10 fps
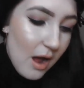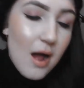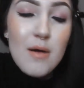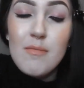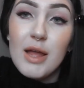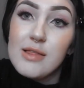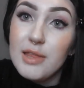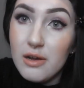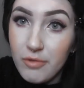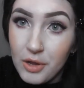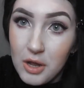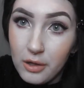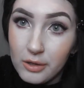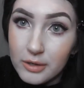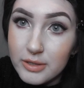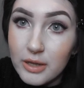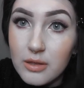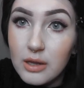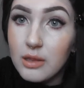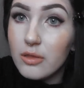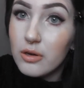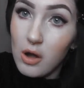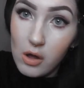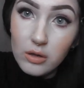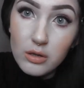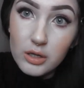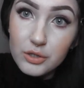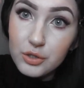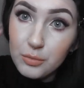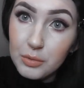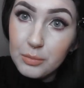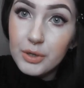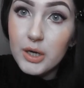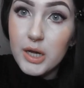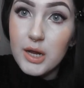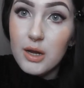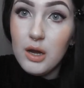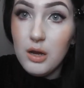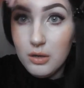I love the colors. I think that they're all like super pretty.